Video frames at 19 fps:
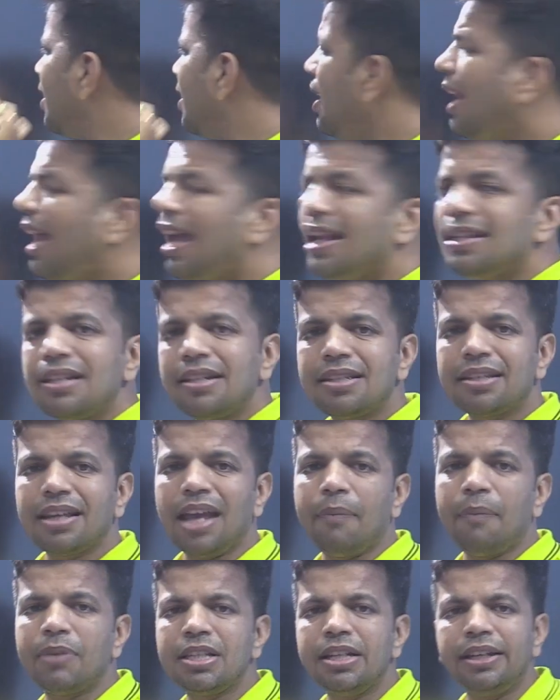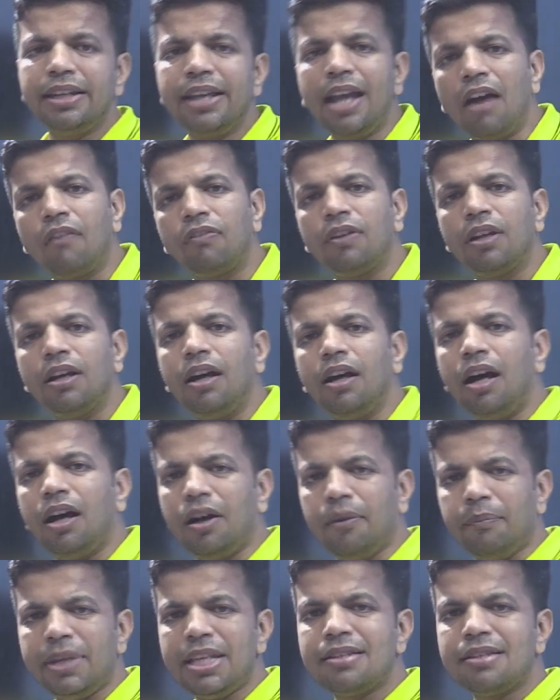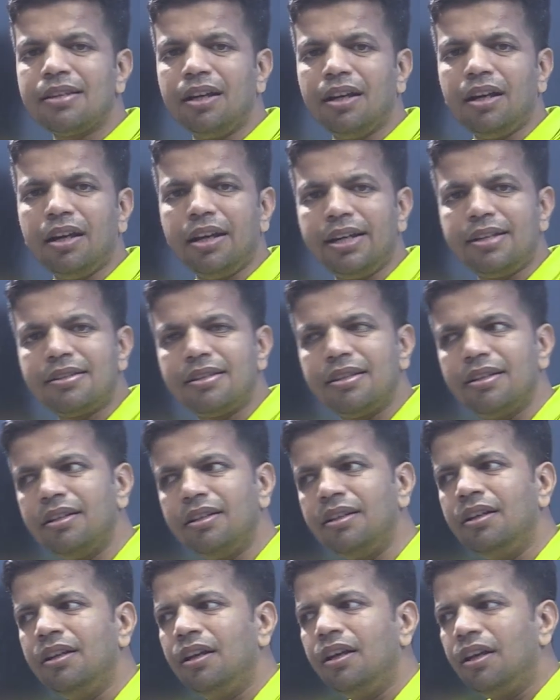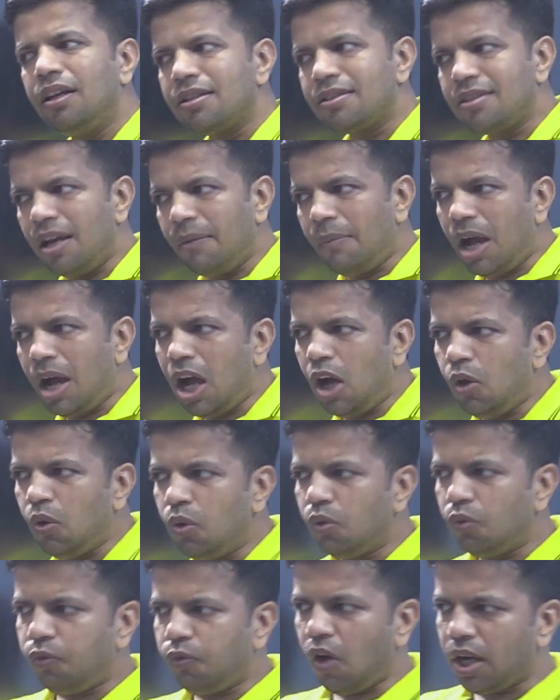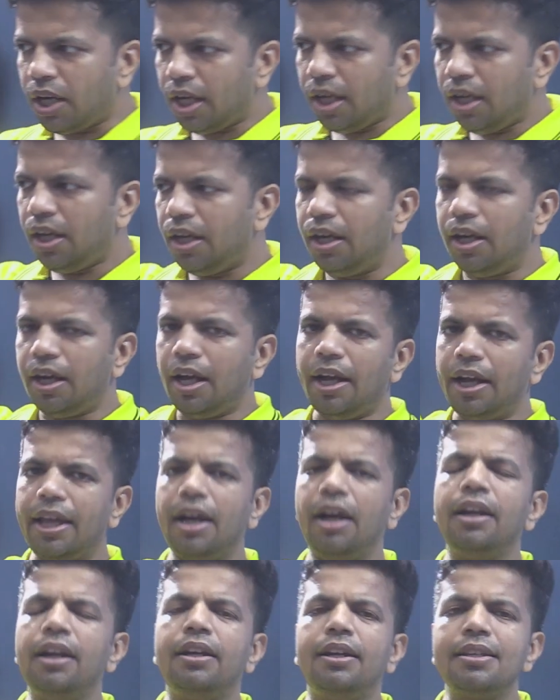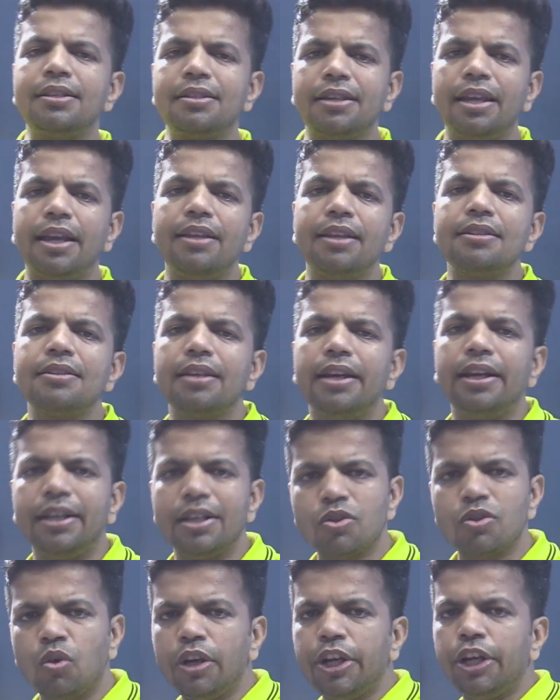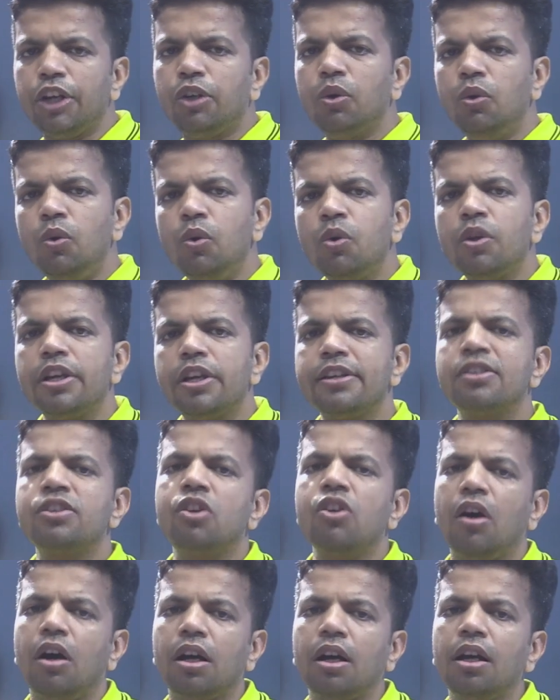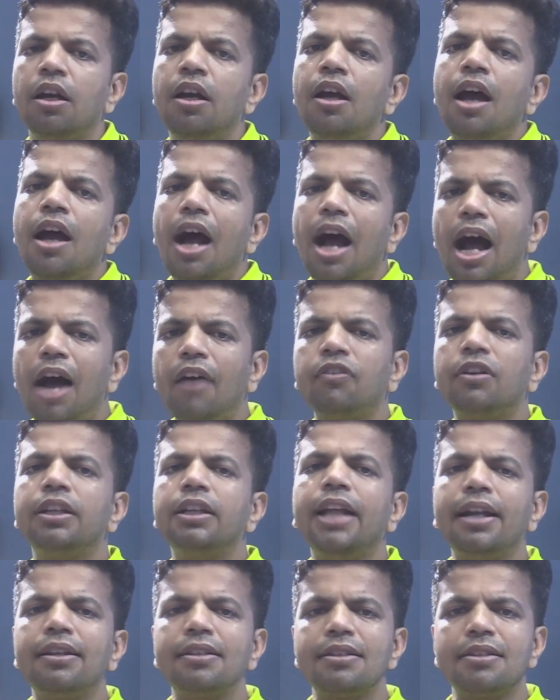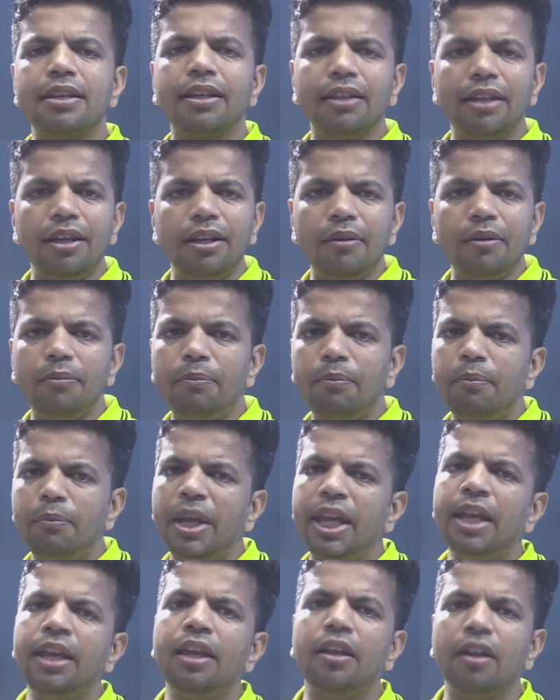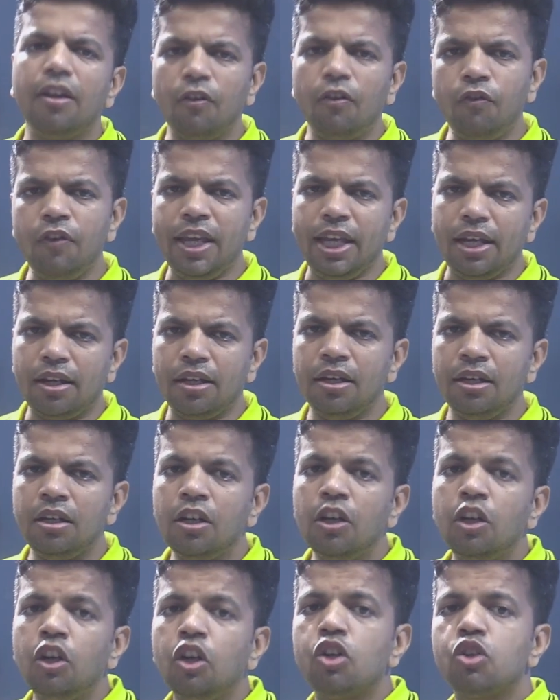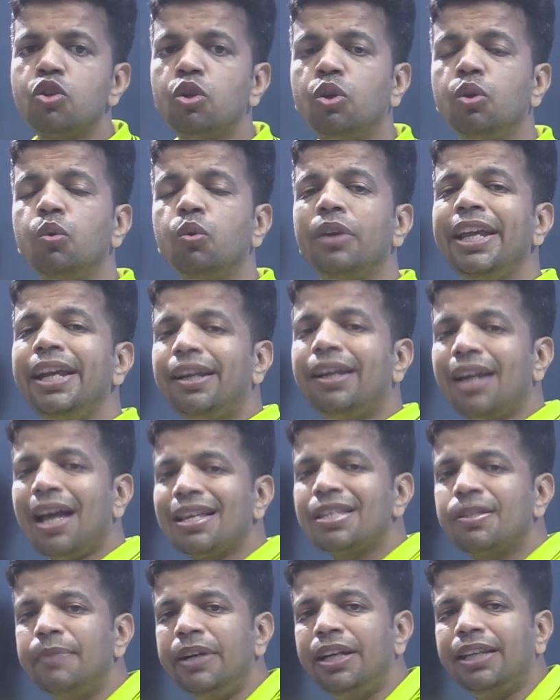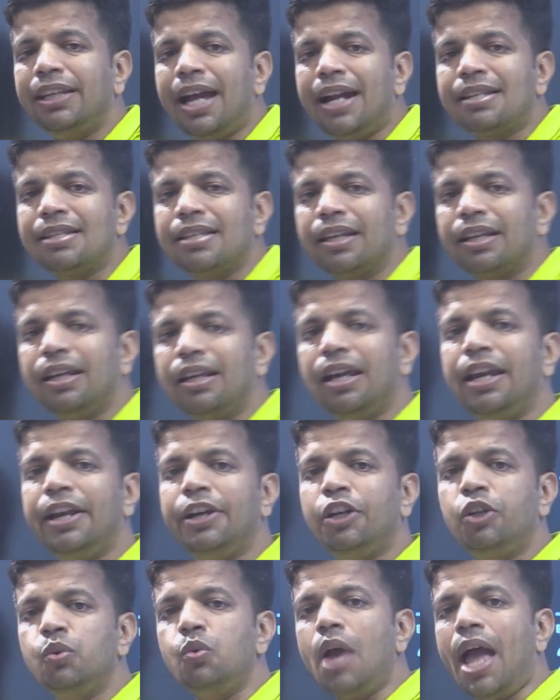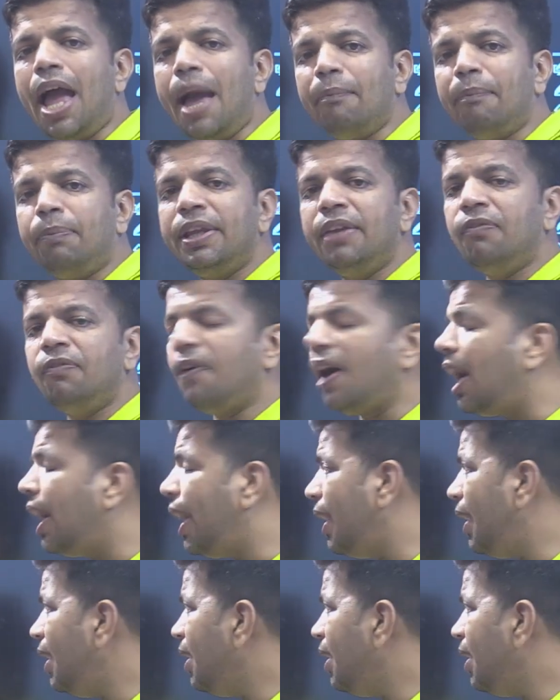has its capacity after it's somehow for a distance it is going to strong. After that the signal may weak. So to retransmit that signal and to amplify